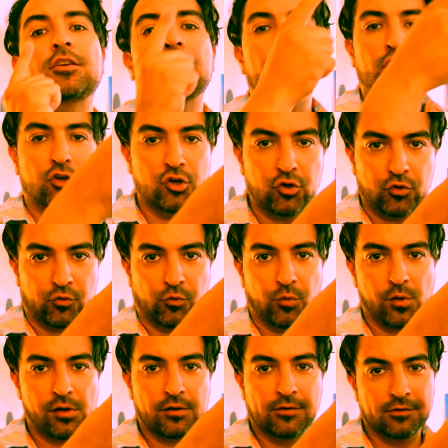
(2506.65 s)
You
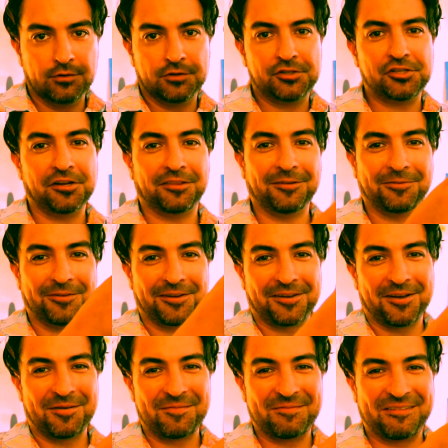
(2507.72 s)
shut the fuck
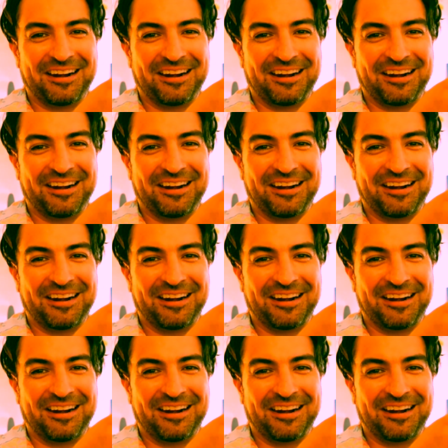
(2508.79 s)
up,